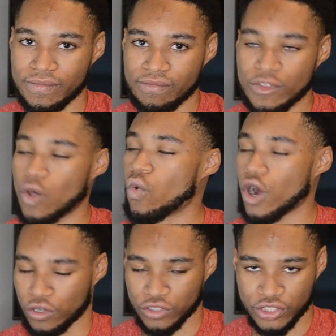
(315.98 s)
The
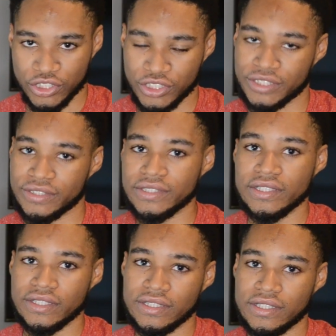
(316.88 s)
worst.
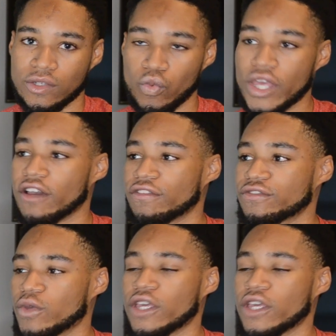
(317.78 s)
We have